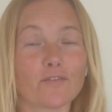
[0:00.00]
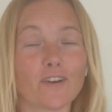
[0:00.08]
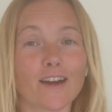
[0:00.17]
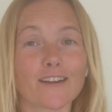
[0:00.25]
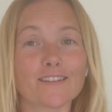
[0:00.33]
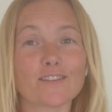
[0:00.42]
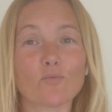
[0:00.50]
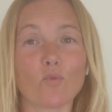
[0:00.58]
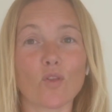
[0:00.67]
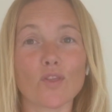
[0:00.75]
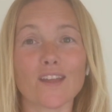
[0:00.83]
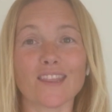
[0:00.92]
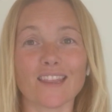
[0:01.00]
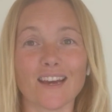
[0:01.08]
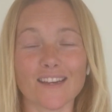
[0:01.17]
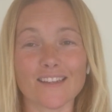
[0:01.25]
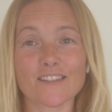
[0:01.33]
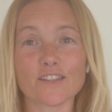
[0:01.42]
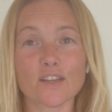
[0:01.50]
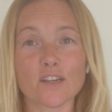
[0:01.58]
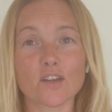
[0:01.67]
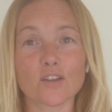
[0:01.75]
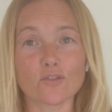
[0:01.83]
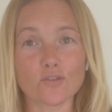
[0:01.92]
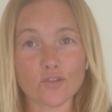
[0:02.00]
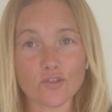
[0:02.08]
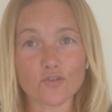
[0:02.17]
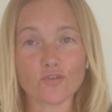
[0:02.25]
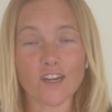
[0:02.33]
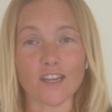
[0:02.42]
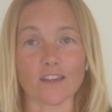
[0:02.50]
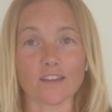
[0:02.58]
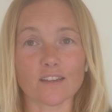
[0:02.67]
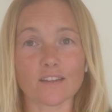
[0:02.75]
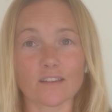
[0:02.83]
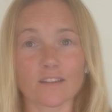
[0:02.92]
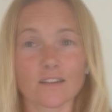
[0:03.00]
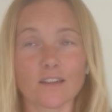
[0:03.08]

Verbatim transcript: find is the one that likes the drink.